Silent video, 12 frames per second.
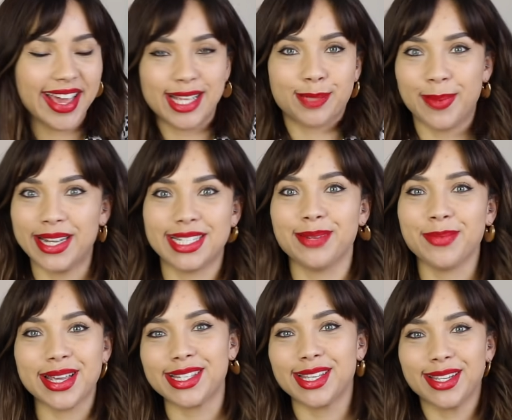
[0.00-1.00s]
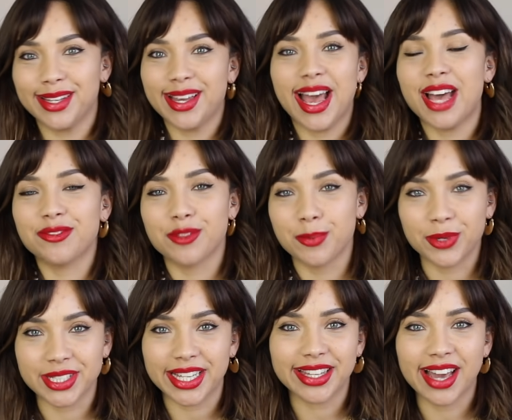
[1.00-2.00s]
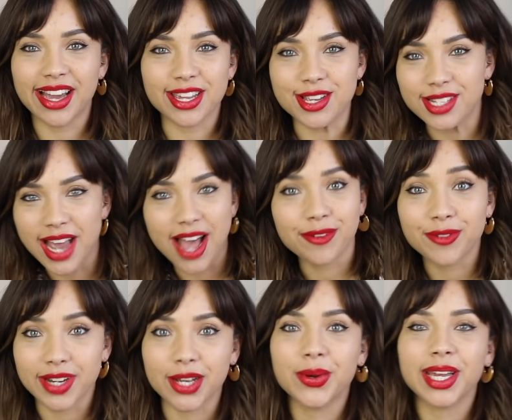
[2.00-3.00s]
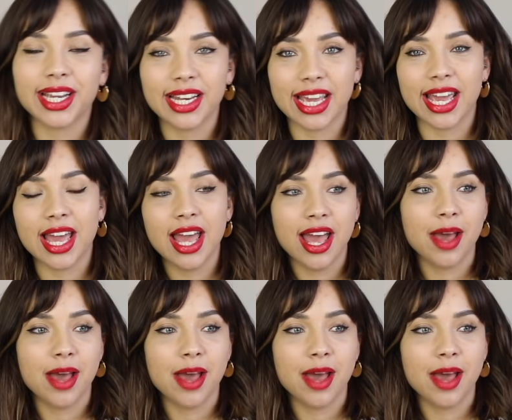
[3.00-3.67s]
expecting me to have the body that I used to have really quickly.